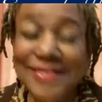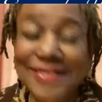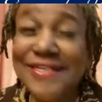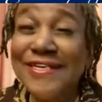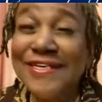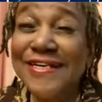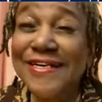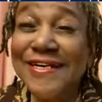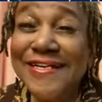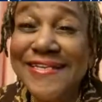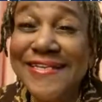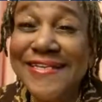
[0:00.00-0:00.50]

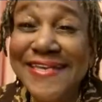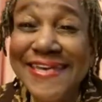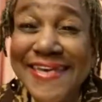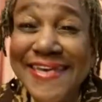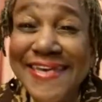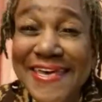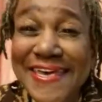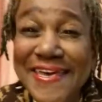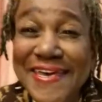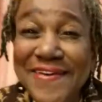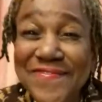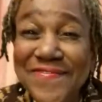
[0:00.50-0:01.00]
Good
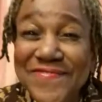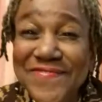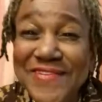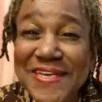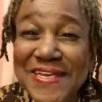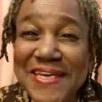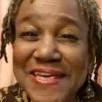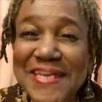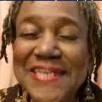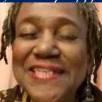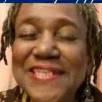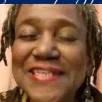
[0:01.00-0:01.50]

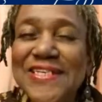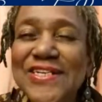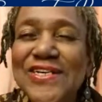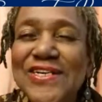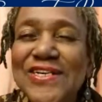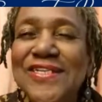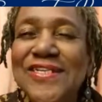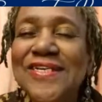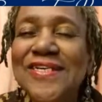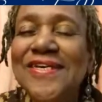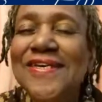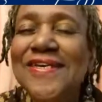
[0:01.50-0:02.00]
evening,
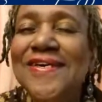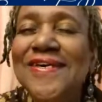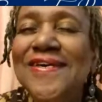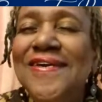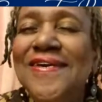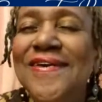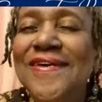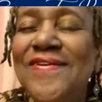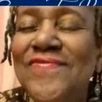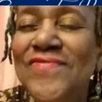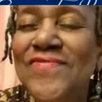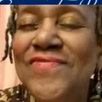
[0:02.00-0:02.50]

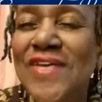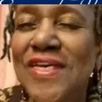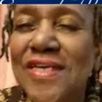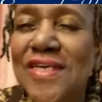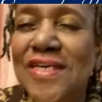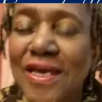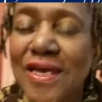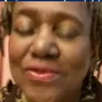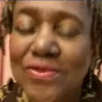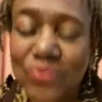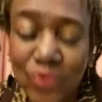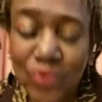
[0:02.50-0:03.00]

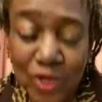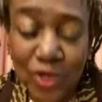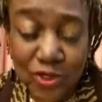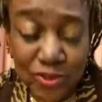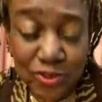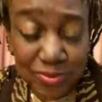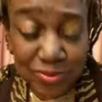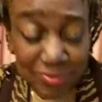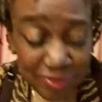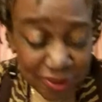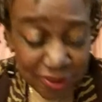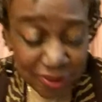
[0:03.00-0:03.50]
and
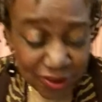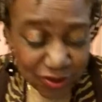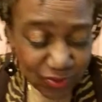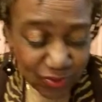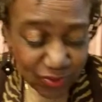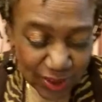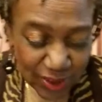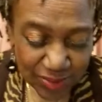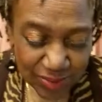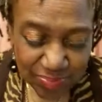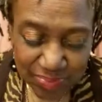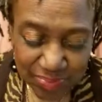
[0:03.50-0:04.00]
welcome to
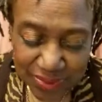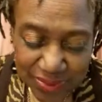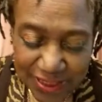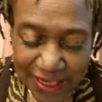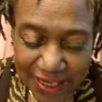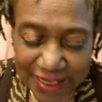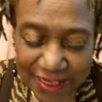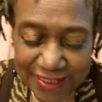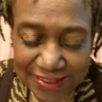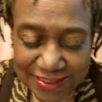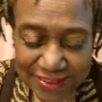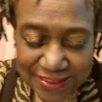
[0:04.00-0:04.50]
Sweet
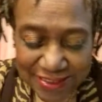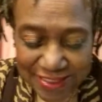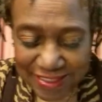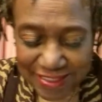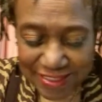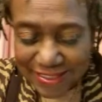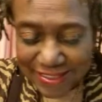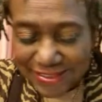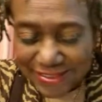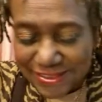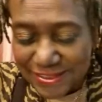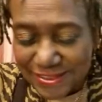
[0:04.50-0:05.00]

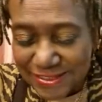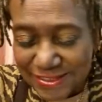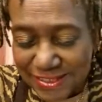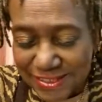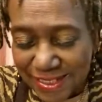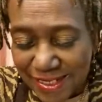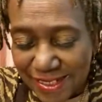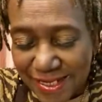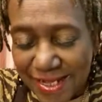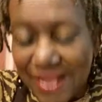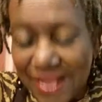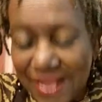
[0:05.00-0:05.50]
Blessings,
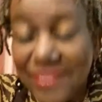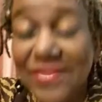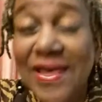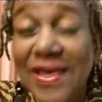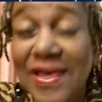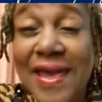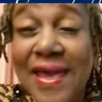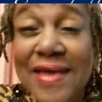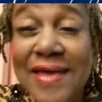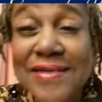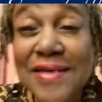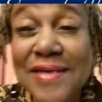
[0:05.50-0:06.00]
the
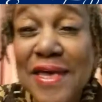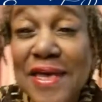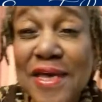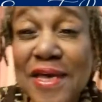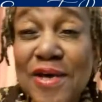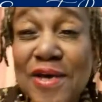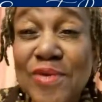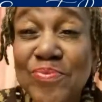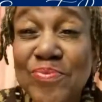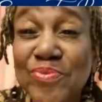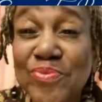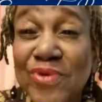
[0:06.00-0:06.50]
Anna
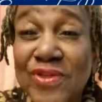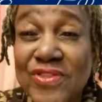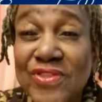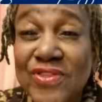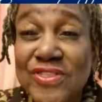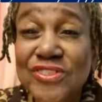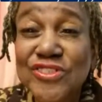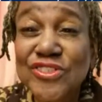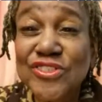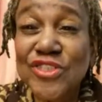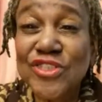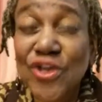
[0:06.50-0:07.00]
L.
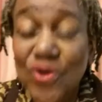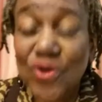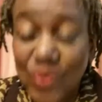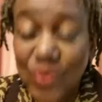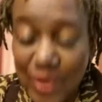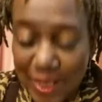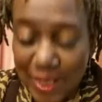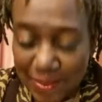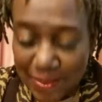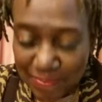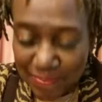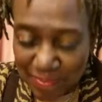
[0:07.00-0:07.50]
Brothers Show
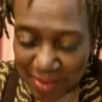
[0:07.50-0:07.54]
and